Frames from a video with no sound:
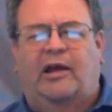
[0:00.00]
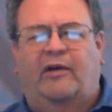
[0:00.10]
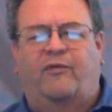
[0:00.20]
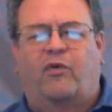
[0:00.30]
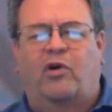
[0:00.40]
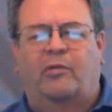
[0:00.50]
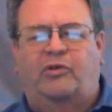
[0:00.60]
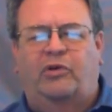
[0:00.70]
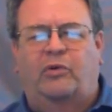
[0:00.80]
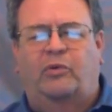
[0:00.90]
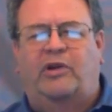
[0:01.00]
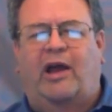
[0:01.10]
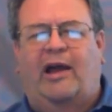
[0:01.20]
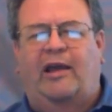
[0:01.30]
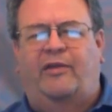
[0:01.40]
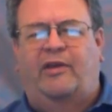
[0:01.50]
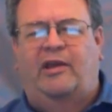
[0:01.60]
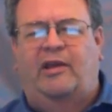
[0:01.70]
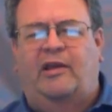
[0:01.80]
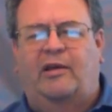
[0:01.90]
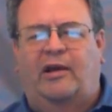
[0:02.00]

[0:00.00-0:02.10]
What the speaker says: form to tie the